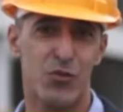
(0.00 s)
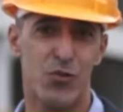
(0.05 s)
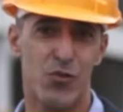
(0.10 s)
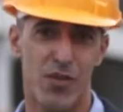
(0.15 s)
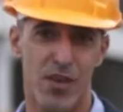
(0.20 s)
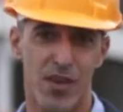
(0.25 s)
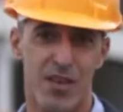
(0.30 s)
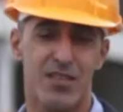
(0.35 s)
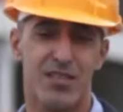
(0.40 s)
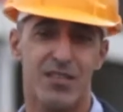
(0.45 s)
to
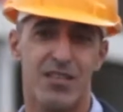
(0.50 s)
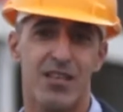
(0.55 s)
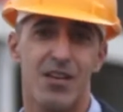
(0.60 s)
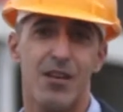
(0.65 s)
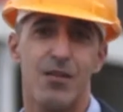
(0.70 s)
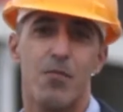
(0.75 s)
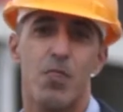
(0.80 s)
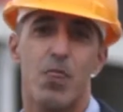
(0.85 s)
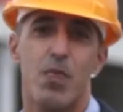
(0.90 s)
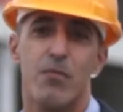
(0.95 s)
this
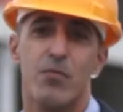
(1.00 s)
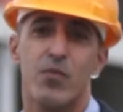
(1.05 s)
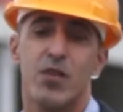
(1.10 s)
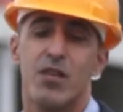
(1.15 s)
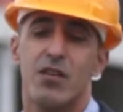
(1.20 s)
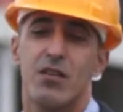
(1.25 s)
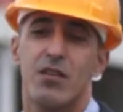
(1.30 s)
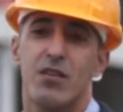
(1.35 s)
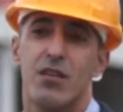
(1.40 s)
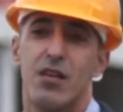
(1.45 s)

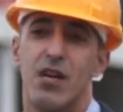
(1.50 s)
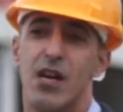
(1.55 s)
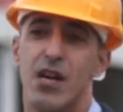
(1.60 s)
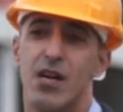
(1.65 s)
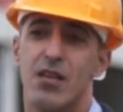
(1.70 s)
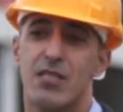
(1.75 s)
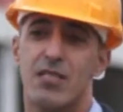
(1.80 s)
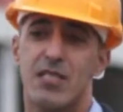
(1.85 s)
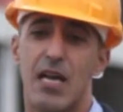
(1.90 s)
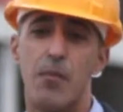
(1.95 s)

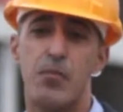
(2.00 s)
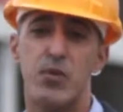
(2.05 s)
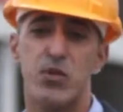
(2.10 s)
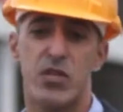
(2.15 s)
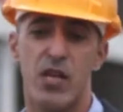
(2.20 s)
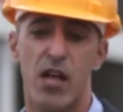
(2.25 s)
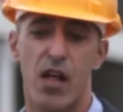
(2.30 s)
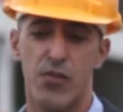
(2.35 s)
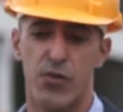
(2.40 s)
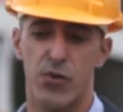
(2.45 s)
uh,
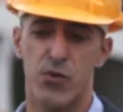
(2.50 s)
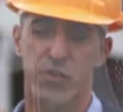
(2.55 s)
cyprus health